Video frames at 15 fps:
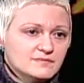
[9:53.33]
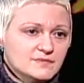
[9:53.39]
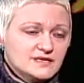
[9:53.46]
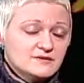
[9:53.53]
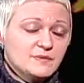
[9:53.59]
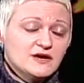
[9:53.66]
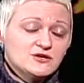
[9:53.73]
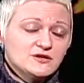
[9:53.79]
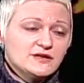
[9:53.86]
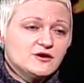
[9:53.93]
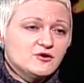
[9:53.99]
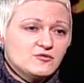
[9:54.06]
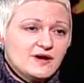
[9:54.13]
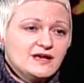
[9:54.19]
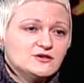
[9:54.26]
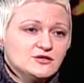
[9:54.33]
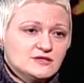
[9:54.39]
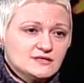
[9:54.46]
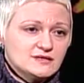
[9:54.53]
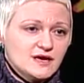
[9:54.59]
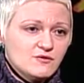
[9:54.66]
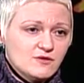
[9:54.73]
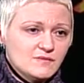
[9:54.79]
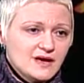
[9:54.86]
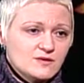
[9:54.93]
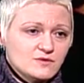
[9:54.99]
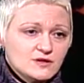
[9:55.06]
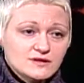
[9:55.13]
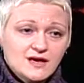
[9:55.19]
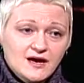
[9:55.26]
especially courageous. They were met
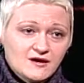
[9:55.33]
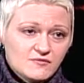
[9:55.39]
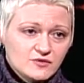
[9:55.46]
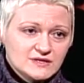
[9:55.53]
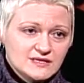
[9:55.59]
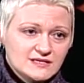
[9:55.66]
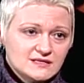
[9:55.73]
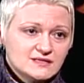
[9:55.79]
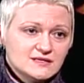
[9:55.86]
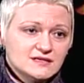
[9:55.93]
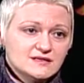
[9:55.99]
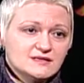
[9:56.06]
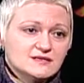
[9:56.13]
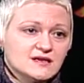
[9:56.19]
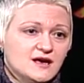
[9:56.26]
with a lot of resistance.